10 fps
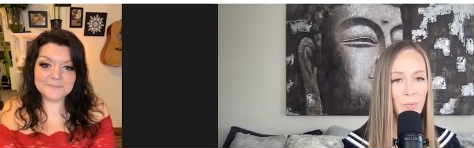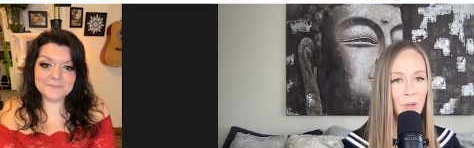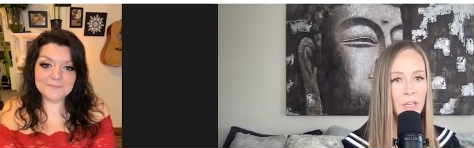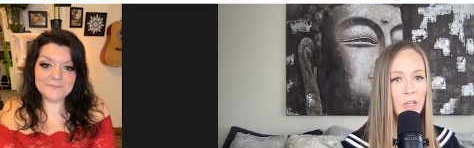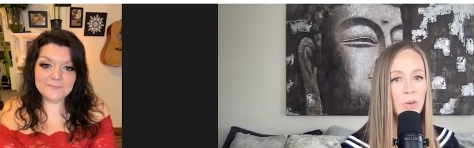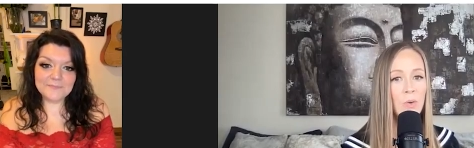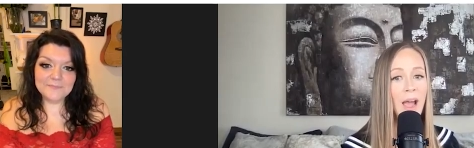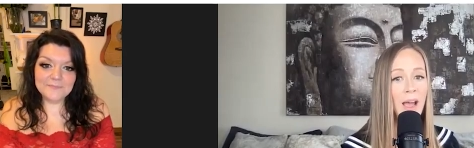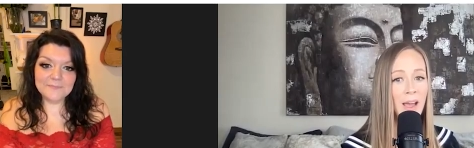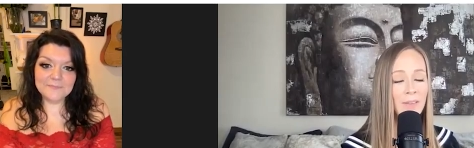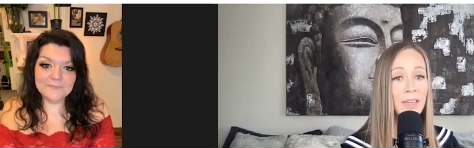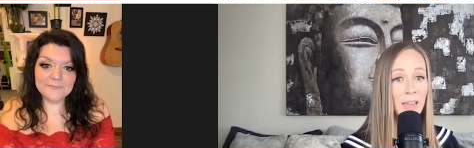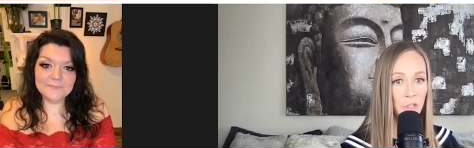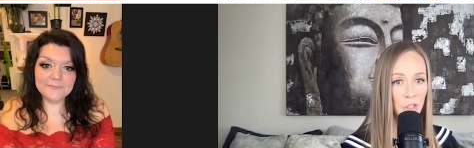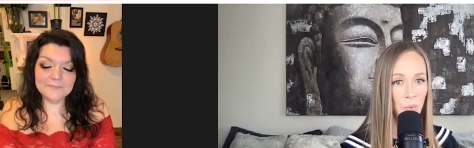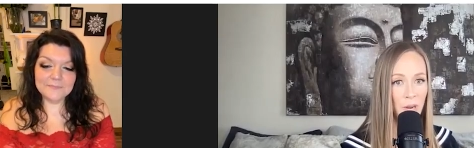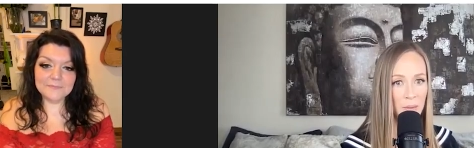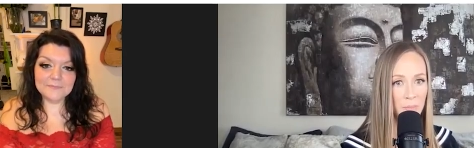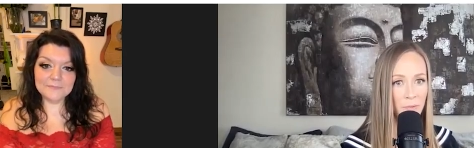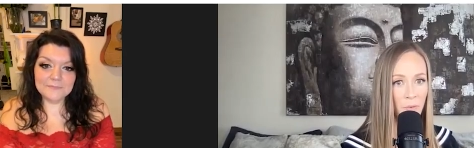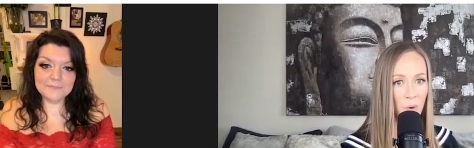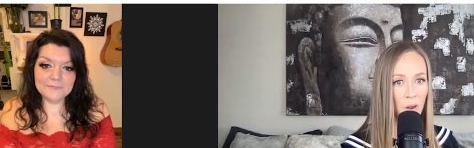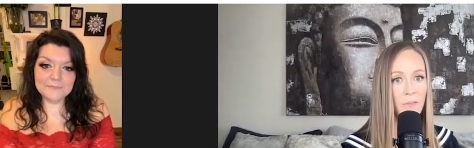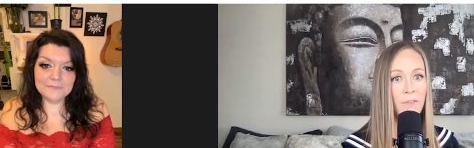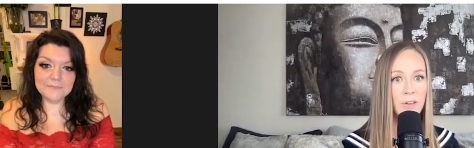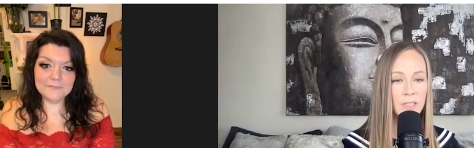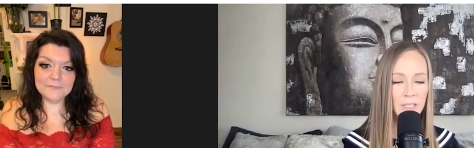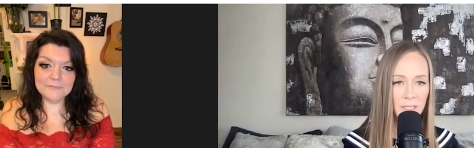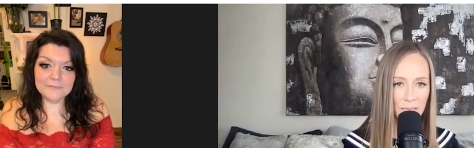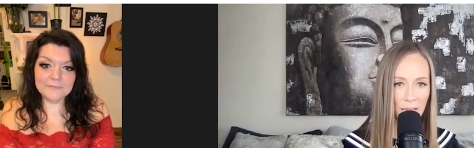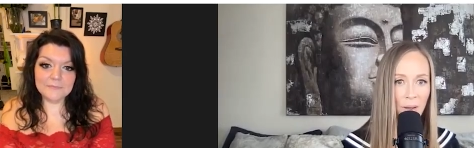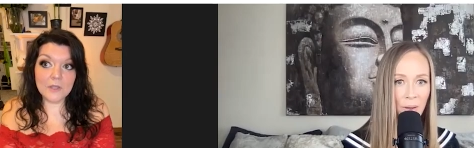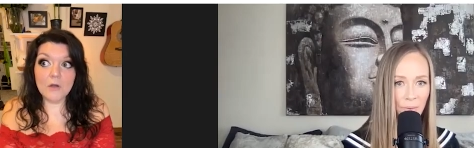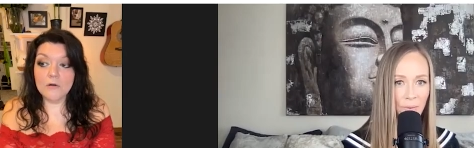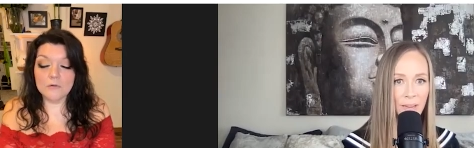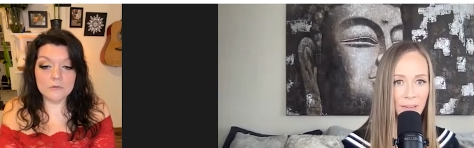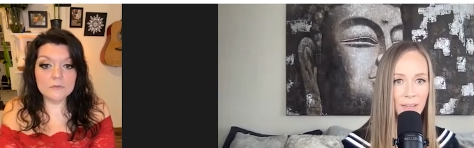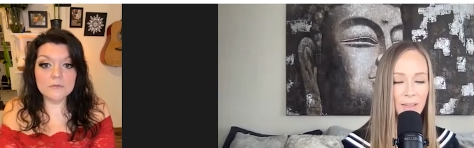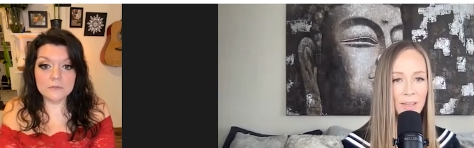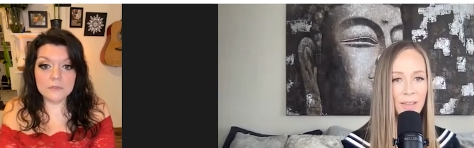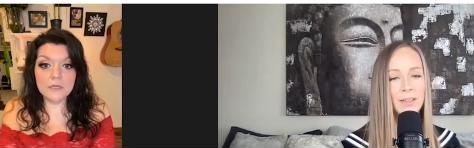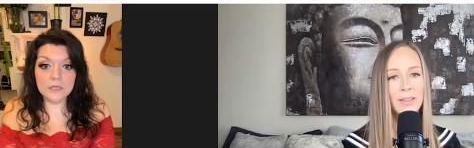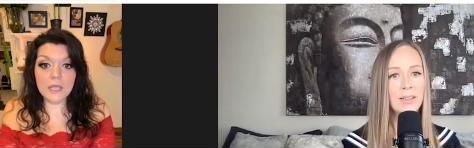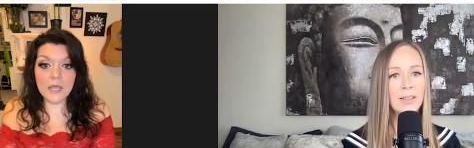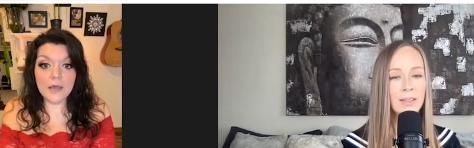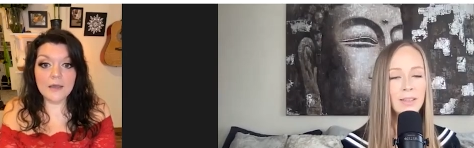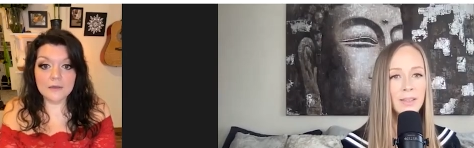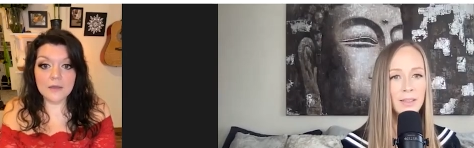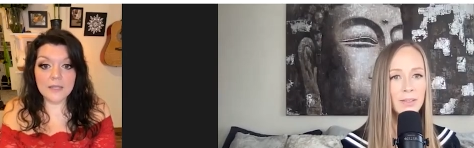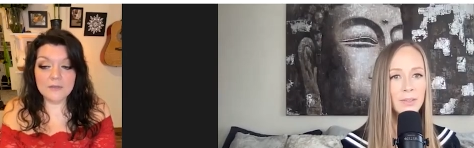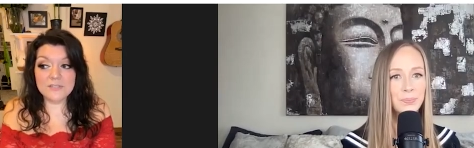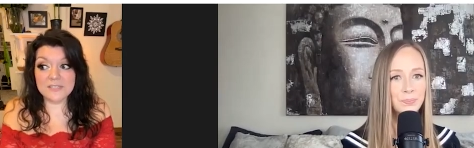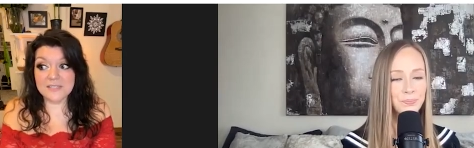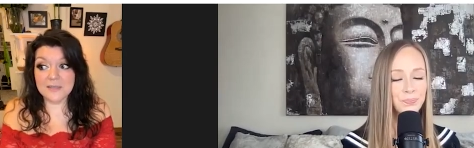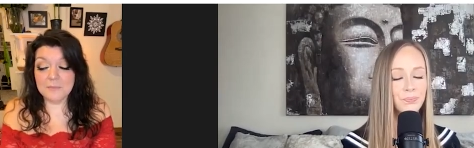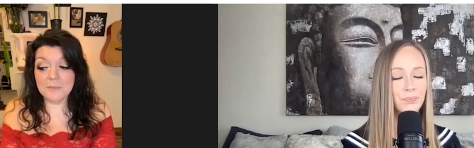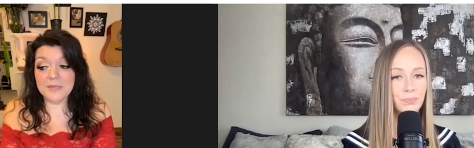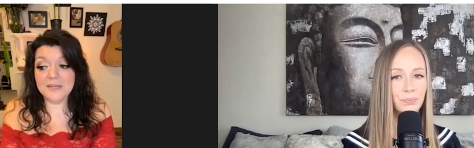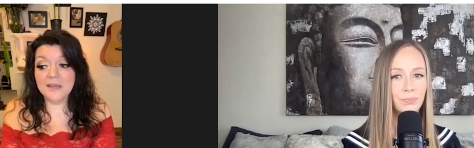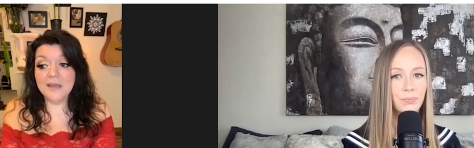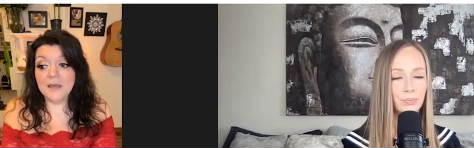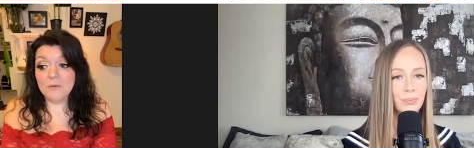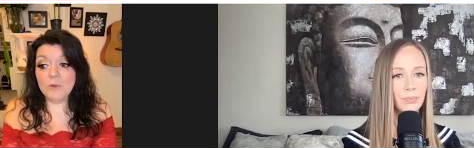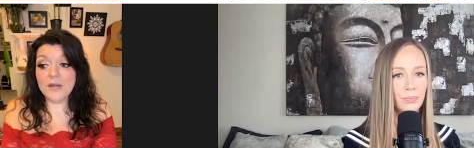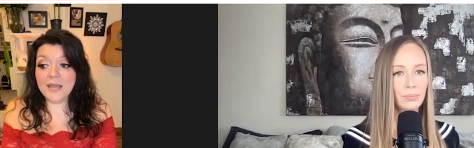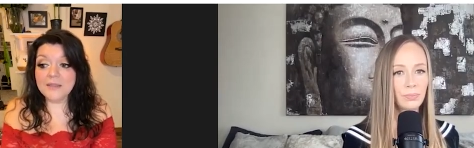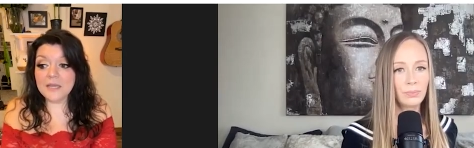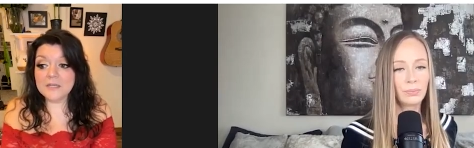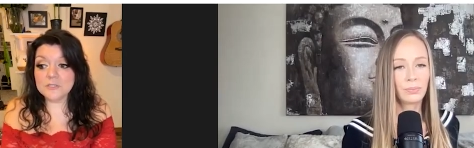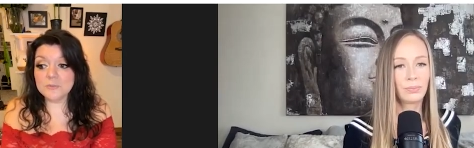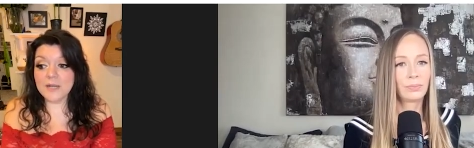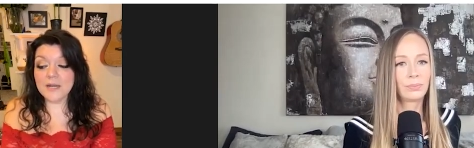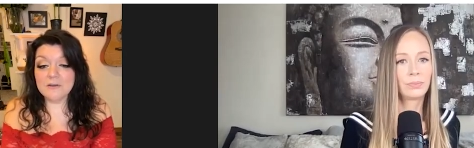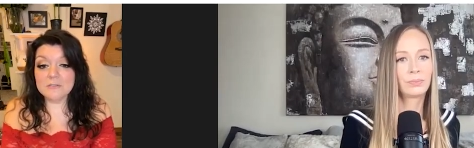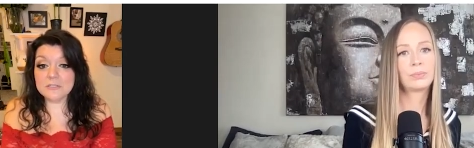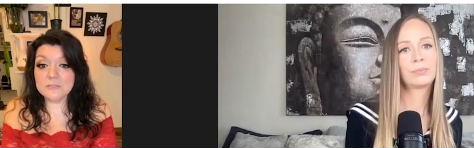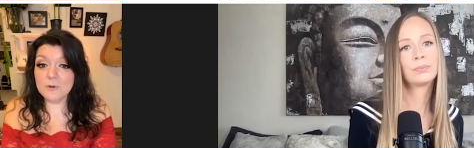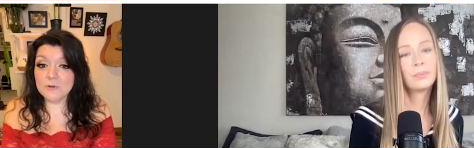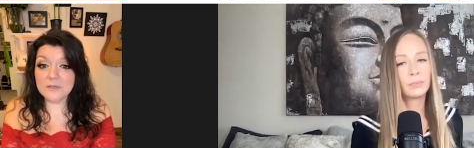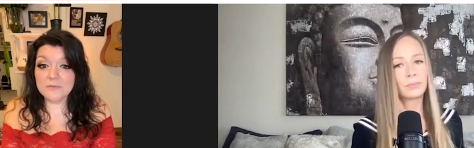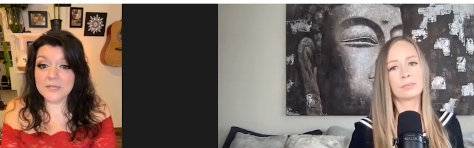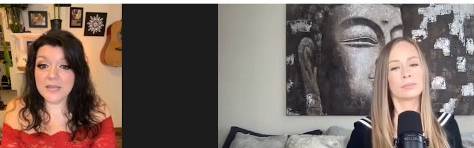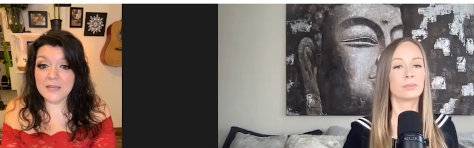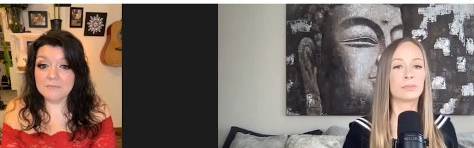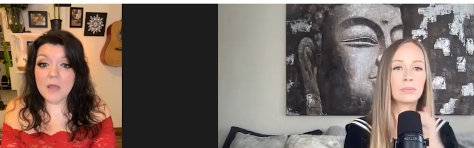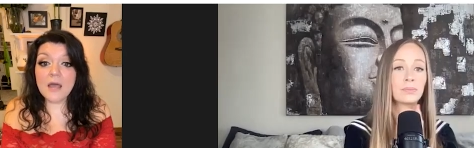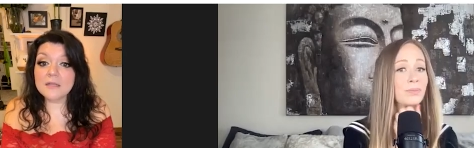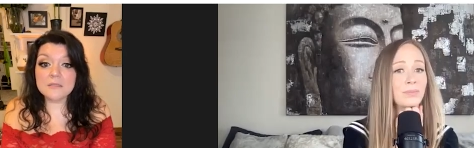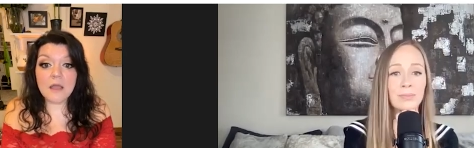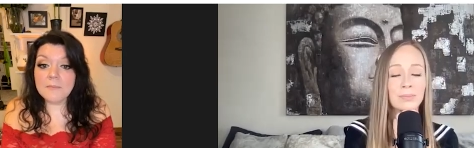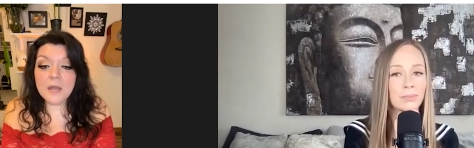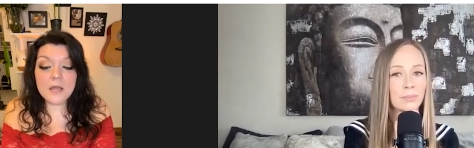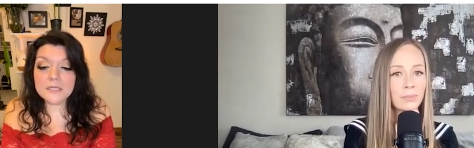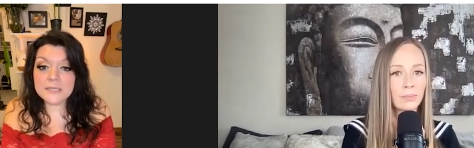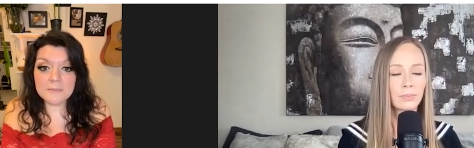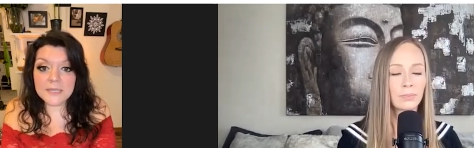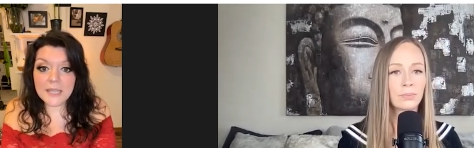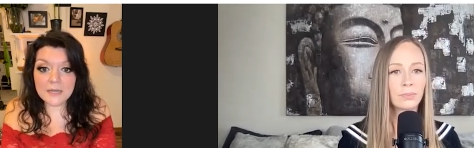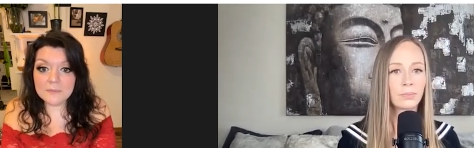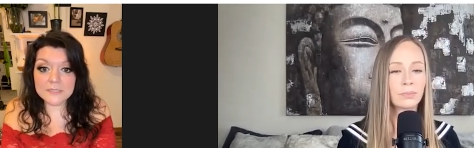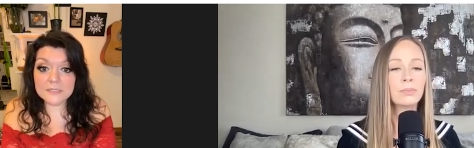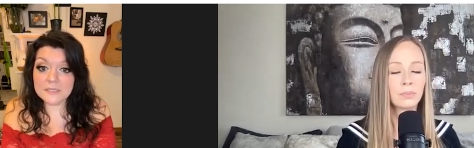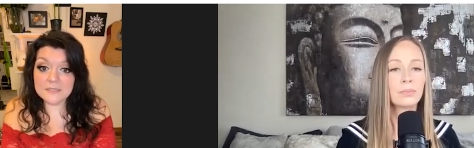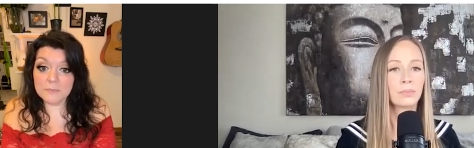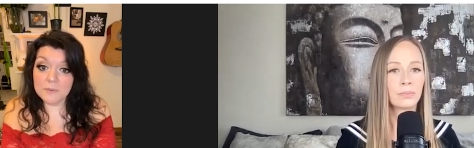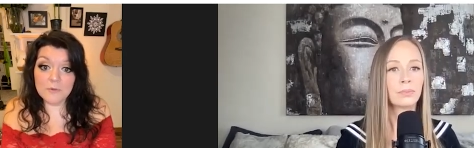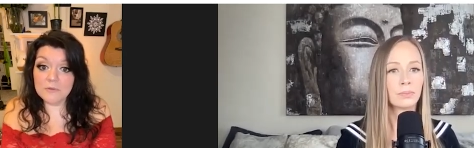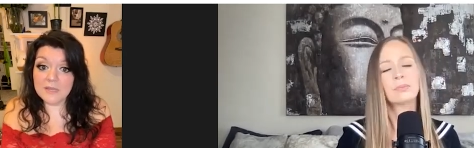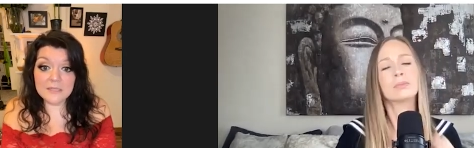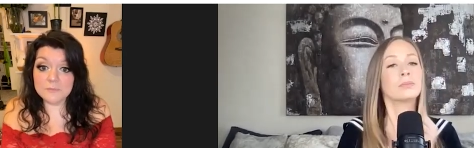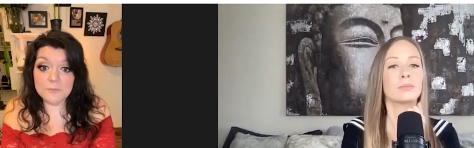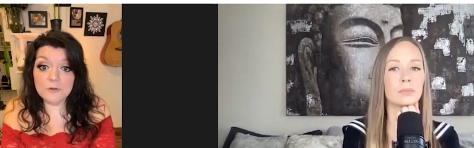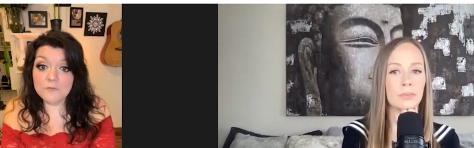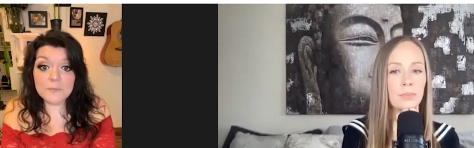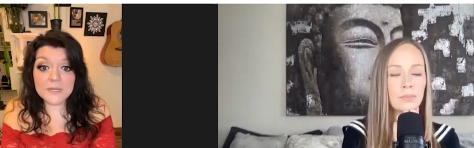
Speaker 1: when you had the extra weight before versus now, oh. right? Yeah, I used to sleep.
Speaker 2: I mean, when I had the extra weight, I also smoked every day. Not, I'm not condemning cannabis because some people it's beautiful